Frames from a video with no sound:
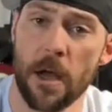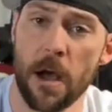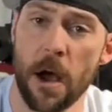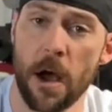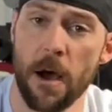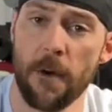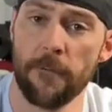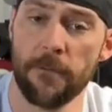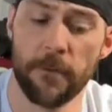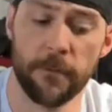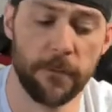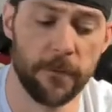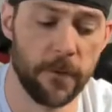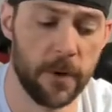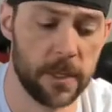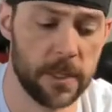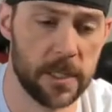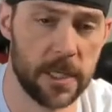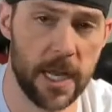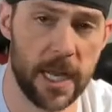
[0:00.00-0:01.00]
of the
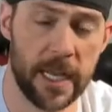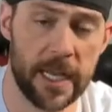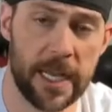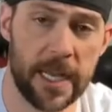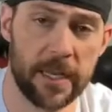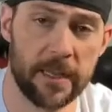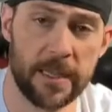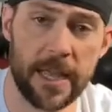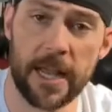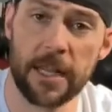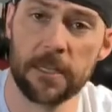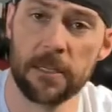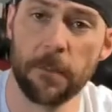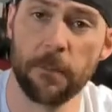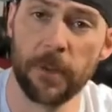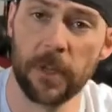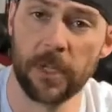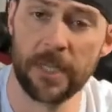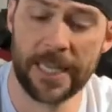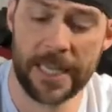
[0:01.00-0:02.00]
foot and get that to
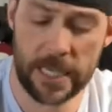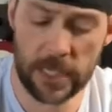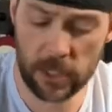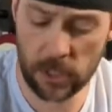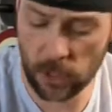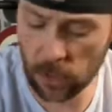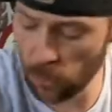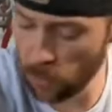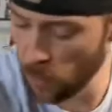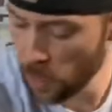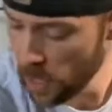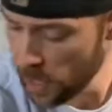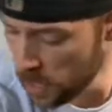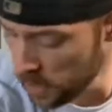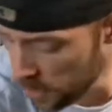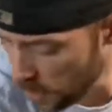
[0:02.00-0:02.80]
build into some